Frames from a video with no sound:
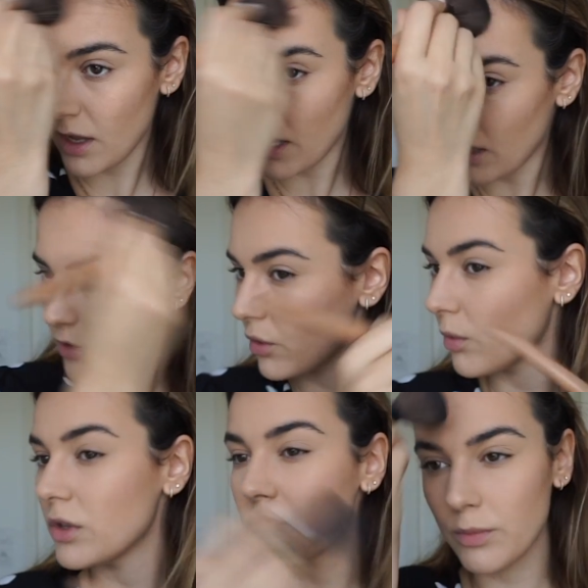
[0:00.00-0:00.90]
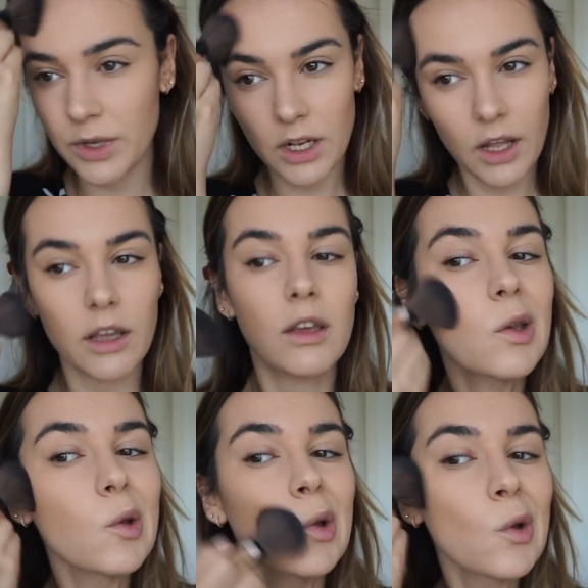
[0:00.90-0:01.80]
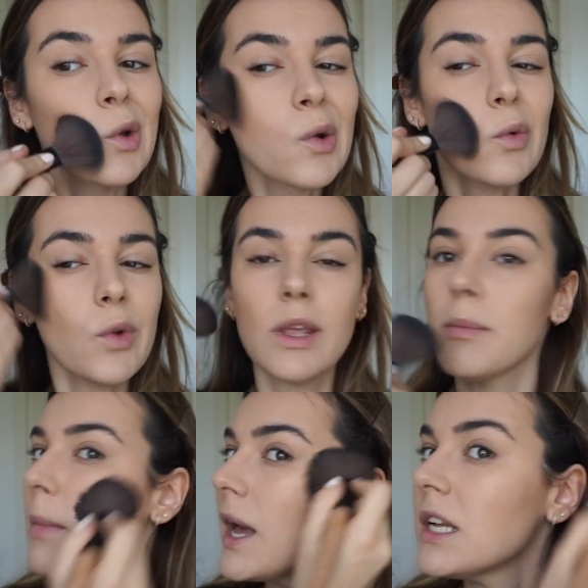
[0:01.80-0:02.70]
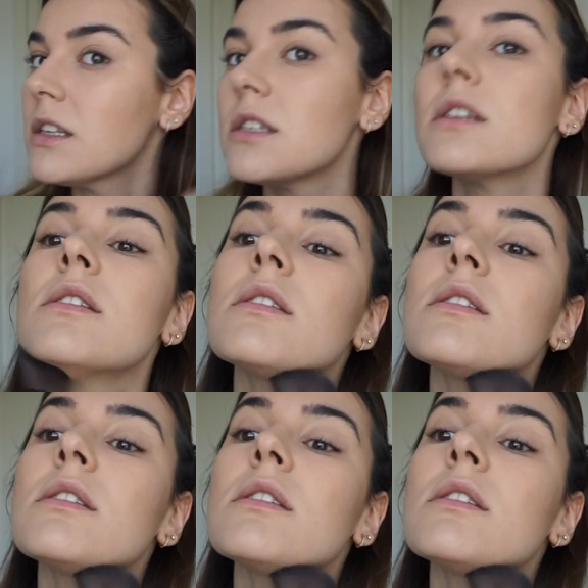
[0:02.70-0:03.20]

I don't want to be like really matte.